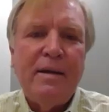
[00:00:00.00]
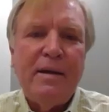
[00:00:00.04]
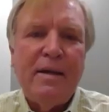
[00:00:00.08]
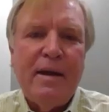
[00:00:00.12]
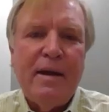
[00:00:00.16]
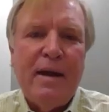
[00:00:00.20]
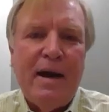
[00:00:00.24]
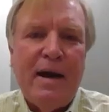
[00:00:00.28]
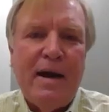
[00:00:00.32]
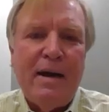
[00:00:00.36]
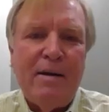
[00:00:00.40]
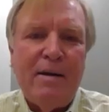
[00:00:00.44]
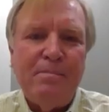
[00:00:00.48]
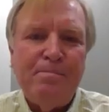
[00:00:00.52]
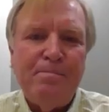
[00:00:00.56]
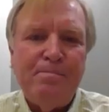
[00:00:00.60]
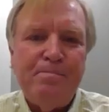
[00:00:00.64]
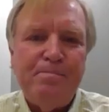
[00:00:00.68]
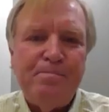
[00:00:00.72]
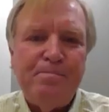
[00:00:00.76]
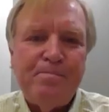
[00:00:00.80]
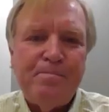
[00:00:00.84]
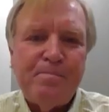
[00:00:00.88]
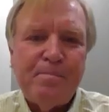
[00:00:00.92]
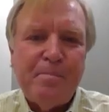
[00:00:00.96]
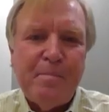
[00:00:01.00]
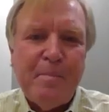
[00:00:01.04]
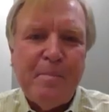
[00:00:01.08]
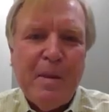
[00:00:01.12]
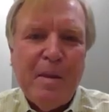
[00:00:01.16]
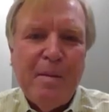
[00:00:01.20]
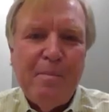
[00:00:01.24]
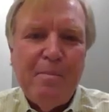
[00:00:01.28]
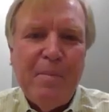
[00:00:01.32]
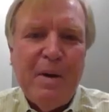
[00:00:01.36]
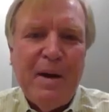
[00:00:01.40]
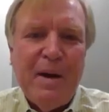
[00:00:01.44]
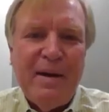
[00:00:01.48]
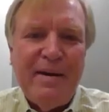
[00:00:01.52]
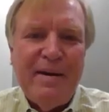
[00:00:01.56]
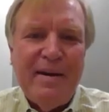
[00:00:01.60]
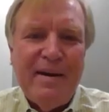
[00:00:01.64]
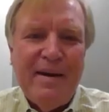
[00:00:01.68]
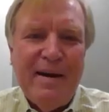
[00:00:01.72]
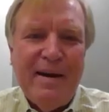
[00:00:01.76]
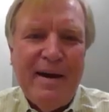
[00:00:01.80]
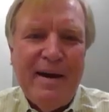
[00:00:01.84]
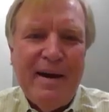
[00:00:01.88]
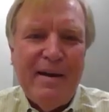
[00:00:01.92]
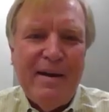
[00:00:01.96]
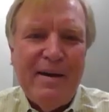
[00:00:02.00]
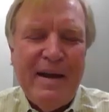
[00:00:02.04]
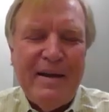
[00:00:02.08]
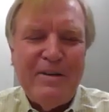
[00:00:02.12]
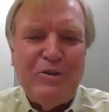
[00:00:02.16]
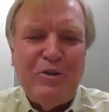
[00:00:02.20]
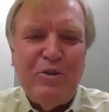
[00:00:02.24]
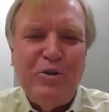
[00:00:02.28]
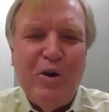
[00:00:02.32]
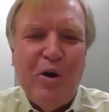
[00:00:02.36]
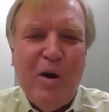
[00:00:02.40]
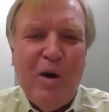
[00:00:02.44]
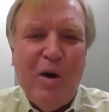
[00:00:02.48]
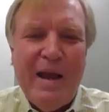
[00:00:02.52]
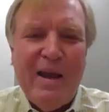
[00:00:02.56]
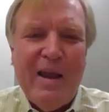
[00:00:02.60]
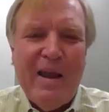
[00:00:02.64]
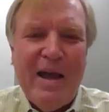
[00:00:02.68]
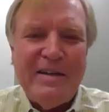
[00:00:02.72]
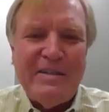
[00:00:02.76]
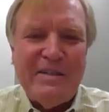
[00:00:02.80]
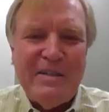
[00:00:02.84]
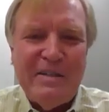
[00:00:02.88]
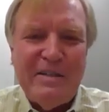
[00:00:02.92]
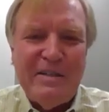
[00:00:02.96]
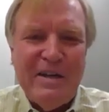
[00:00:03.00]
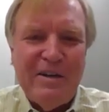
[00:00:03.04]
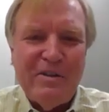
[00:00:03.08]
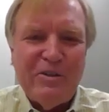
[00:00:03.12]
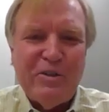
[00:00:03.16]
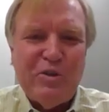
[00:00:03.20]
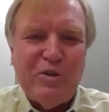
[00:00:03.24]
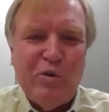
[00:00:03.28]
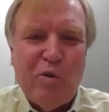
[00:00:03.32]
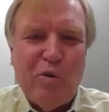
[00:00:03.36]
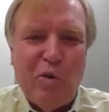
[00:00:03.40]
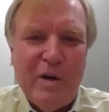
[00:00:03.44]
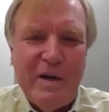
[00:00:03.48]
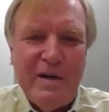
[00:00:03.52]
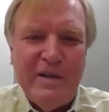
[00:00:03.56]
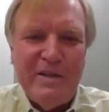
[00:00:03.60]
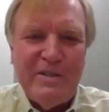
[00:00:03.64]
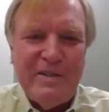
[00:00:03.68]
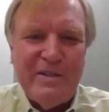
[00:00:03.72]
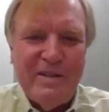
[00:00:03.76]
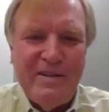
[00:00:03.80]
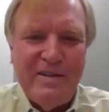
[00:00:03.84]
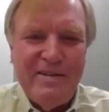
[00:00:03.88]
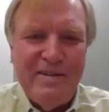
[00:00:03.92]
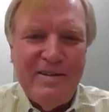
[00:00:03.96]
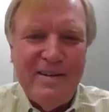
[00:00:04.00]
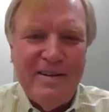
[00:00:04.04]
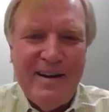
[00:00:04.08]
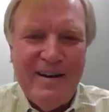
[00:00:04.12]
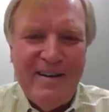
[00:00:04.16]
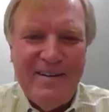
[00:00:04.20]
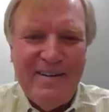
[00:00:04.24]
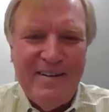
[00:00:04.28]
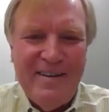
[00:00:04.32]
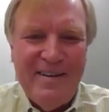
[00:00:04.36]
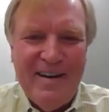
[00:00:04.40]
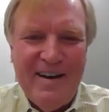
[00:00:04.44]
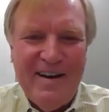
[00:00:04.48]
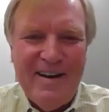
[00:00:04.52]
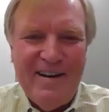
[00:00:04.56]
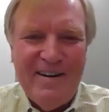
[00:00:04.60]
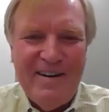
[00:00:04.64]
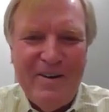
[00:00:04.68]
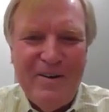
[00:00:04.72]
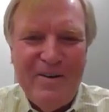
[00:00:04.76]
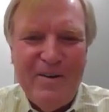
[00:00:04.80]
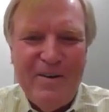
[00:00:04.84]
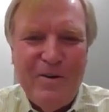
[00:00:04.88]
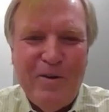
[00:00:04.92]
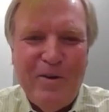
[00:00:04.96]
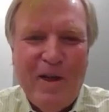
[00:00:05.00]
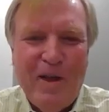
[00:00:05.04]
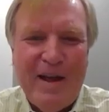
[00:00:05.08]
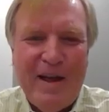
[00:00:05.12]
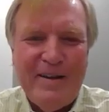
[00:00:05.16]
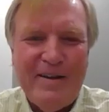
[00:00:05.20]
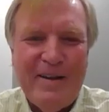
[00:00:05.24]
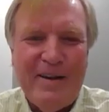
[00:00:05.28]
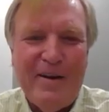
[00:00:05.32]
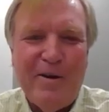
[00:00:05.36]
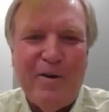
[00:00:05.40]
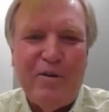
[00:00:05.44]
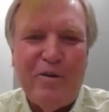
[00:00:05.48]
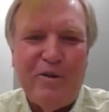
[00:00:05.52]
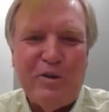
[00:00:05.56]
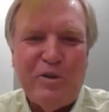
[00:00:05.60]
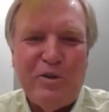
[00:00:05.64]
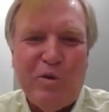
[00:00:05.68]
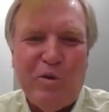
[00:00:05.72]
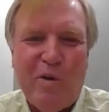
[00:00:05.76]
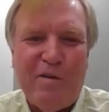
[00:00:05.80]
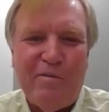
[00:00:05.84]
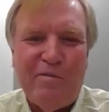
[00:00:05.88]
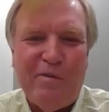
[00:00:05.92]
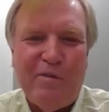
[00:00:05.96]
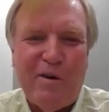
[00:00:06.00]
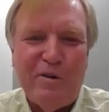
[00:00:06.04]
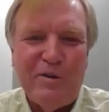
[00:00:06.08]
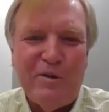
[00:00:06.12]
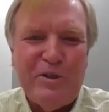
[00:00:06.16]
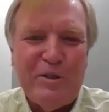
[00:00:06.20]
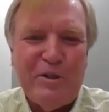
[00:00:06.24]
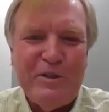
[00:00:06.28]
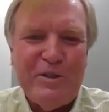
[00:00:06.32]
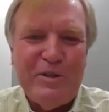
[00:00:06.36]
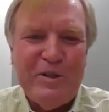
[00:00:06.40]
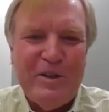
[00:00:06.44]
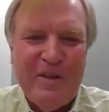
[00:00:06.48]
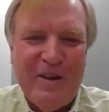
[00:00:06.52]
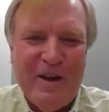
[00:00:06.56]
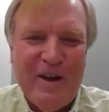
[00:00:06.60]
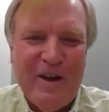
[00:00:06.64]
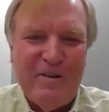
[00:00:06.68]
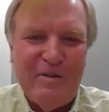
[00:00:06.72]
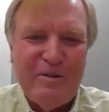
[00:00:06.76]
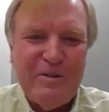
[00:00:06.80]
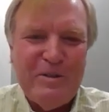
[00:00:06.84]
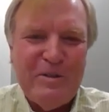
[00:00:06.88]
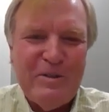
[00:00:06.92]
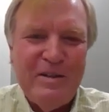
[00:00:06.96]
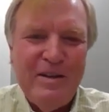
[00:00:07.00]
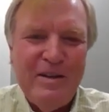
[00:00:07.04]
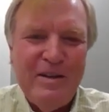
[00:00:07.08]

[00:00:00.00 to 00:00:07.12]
But as you know, I like to tell stories, and you like to hear the short versions of those.